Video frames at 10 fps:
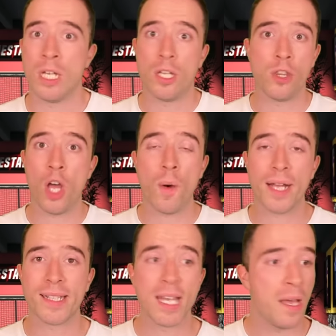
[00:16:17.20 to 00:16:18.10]
No
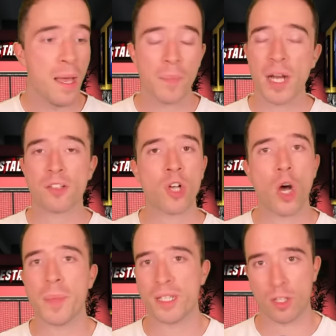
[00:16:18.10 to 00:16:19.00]
idea, but it's got to
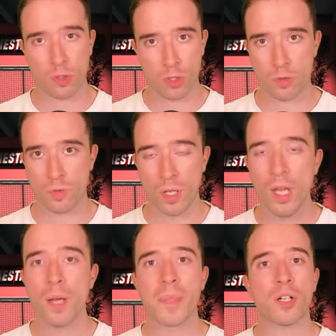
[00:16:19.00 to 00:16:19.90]
be done soon,
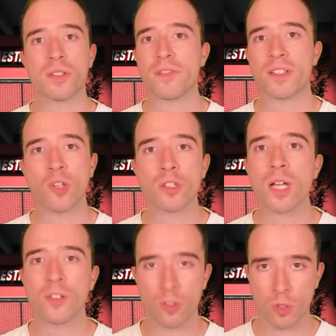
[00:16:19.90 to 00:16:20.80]
because if it's not
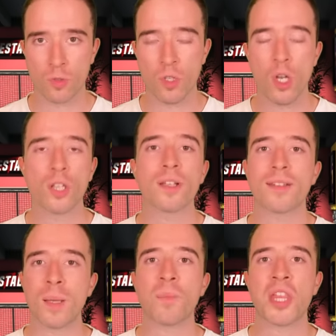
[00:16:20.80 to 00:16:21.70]
done soon, the
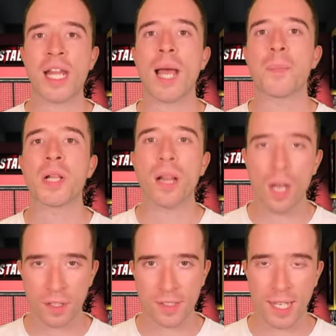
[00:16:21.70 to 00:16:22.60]
same thing that happened
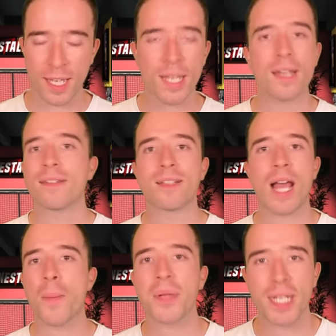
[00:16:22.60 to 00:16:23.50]
last year is going to
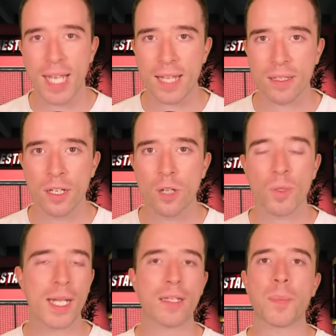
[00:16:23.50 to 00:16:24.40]
happen again.
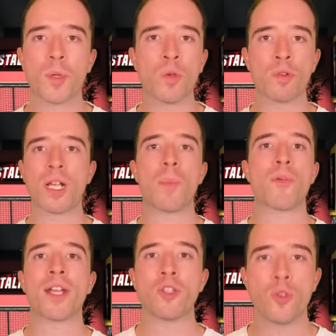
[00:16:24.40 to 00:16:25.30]
We'll end up launching a
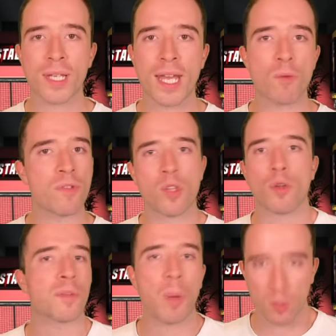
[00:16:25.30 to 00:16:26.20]
brand new kit with no
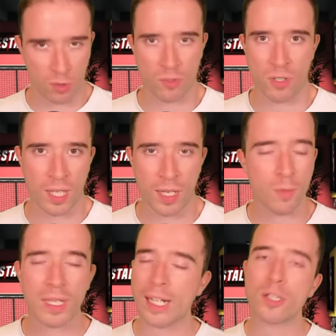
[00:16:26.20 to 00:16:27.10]
sponsor on it. It
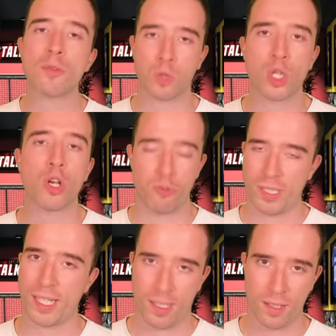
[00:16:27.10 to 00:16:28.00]
would look
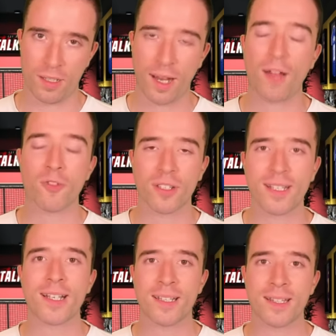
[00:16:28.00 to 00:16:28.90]
ridiculous. Like, for a
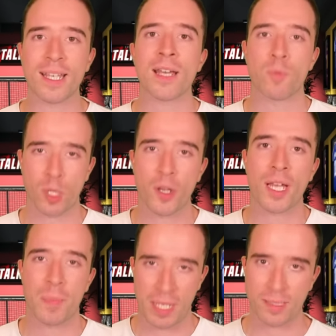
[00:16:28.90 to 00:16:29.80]
second year, it would look a
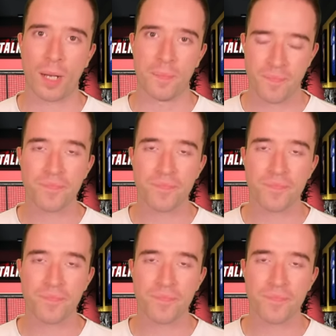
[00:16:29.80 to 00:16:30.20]
bit dumb.